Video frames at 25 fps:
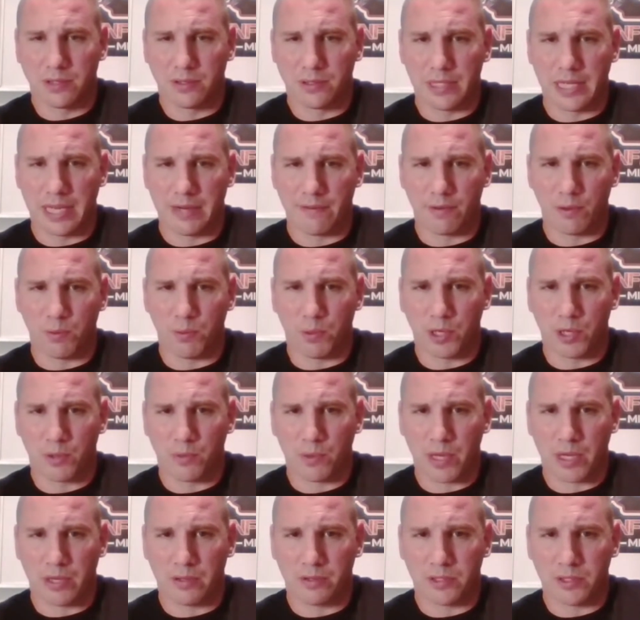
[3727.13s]
to everyone
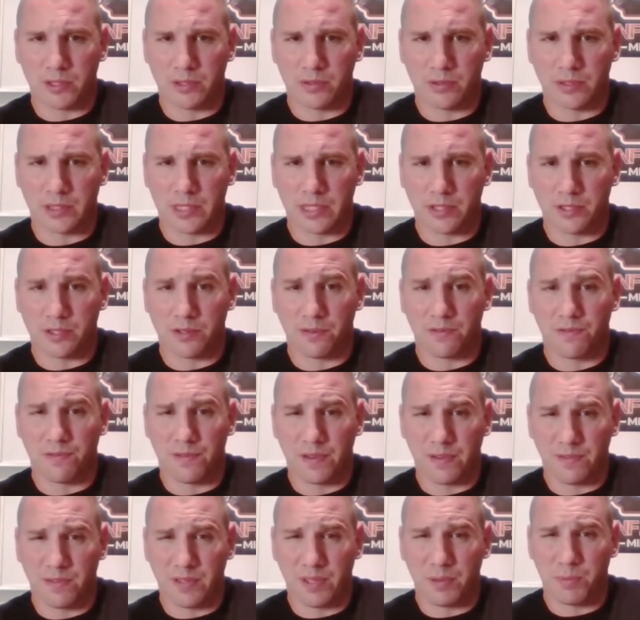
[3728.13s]
around you, and then you're
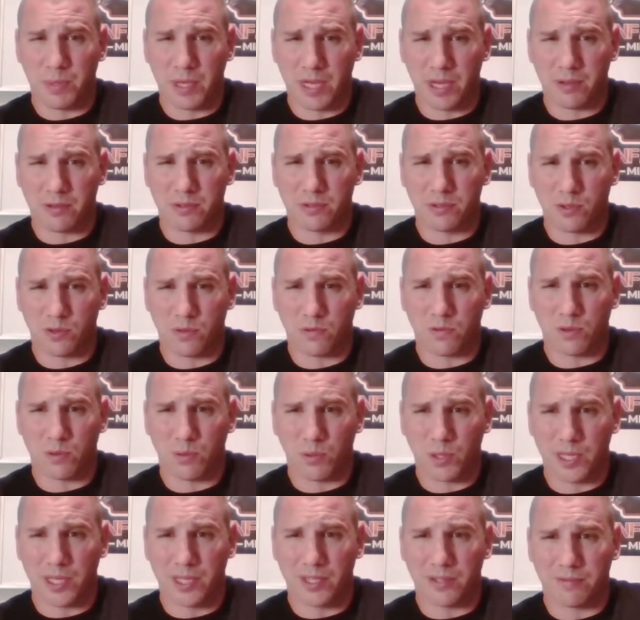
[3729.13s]
50 pounds
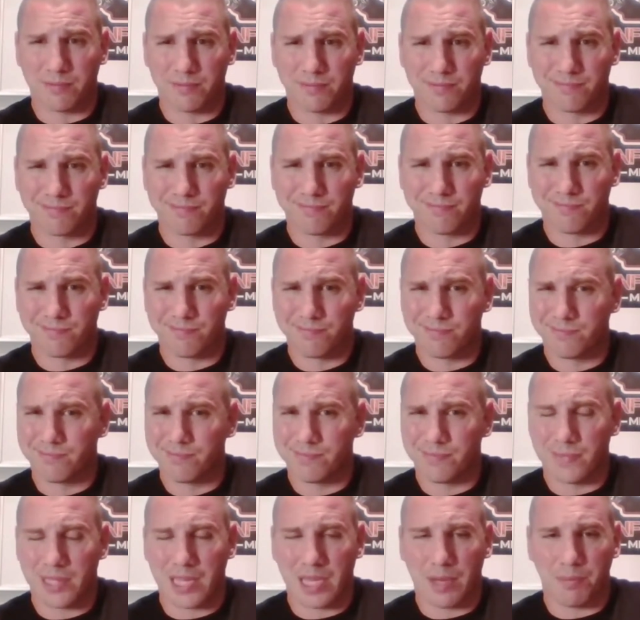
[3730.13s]
overweight?
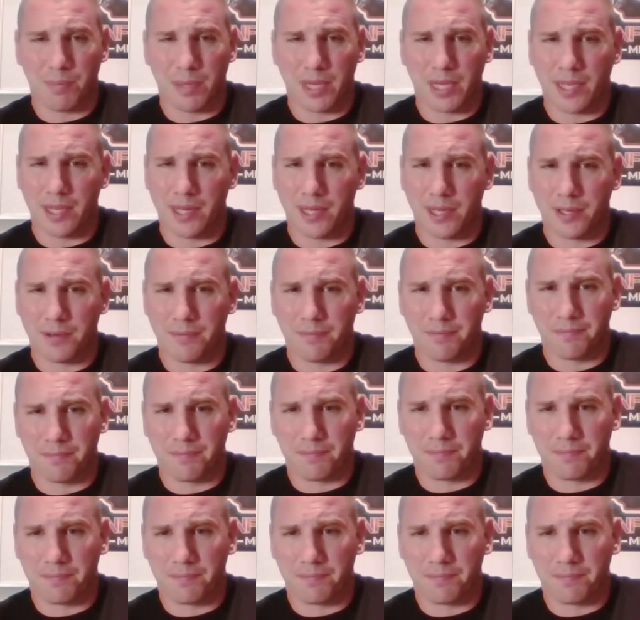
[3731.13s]
Not buying it.